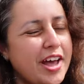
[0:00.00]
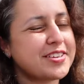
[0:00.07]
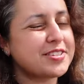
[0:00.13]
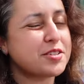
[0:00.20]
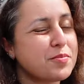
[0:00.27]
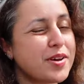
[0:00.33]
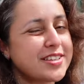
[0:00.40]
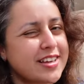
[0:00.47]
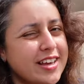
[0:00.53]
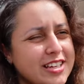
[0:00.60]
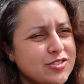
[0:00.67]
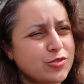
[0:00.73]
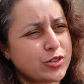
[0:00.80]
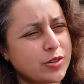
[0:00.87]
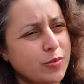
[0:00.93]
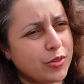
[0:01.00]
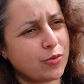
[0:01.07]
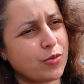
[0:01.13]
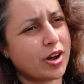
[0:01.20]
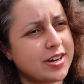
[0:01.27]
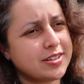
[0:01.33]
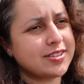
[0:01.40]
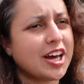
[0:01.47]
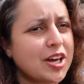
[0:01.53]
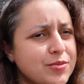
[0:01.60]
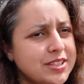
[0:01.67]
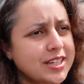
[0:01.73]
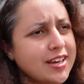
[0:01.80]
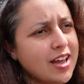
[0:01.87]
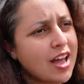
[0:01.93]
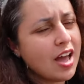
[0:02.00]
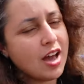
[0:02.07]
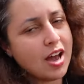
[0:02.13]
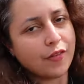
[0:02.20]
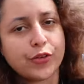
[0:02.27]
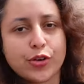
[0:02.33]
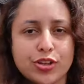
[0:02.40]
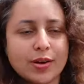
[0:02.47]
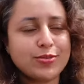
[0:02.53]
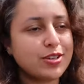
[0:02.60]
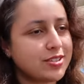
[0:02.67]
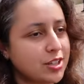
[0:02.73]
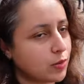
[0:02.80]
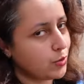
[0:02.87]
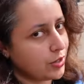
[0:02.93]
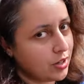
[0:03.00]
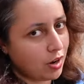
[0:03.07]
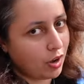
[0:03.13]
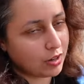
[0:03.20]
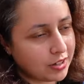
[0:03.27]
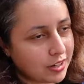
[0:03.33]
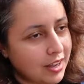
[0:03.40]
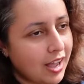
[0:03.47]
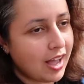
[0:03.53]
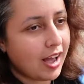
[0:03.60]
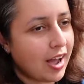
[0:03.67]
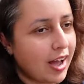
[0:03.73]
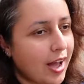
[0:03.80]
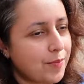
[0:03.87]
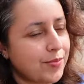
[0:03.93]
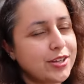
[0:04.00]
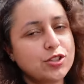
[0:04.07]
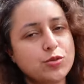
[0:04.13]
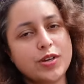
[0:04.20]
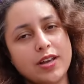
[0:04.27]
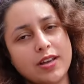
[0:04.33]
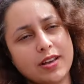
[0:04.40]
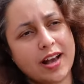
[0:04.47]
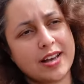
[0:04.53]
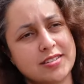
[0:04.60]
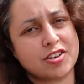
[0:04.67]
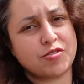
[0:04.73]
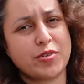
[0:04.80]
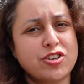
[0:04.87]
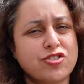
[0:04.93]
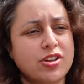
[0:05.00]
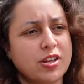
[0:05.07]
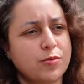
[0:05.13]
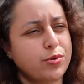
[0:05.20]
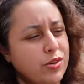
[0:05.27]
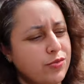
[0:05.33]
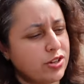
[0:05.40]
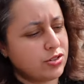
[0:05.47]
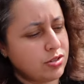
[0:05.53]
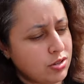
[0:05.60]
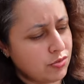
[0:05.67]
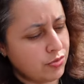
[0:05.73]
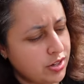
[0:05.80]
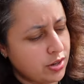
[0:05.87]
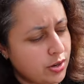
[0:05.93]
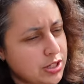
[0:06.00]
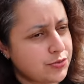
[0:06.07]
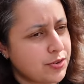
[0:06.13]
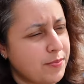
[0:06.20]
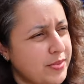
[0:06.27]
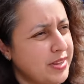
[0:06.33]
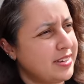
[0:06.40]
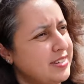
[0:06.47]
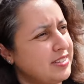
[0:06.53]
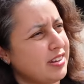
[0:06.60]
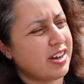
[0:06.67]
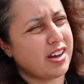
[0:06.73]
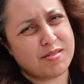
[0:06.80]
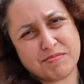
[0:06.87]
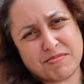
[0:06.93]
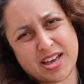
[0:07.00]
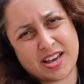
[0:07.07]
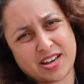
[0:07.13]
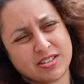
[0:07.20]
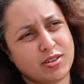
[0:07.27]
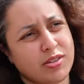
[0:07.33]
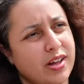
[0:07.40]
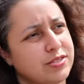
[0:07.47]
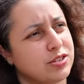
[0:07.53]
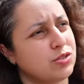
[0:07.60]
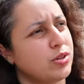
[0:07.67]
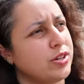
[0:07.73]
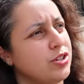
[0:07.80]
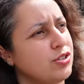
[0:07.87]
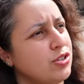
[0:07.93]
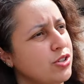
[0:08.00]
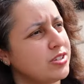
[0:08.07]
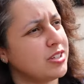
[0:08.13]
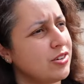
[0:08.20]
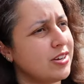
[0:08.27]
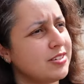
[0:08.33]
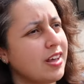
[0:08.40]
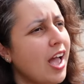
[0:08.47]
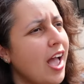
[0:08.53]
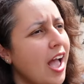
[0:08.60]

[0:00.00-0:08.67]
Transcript: estimate is for some of the ride times here. The queue times are still pretty long. Um, this week, as I've mentioned in the previous two videos from this uh, May 2022 series,